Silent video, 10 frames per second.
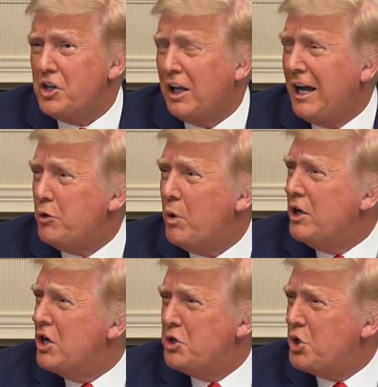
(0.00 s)
a
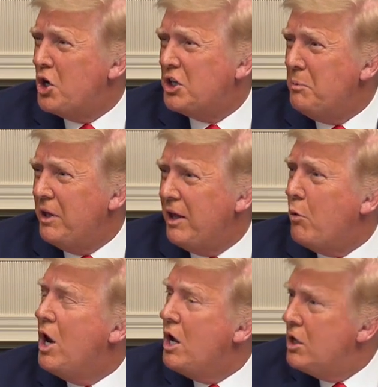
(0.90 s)
lightweight. Don't talk to me
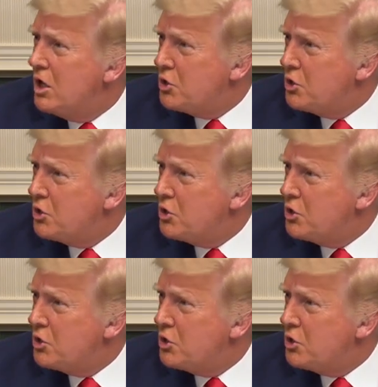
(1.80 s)
that way.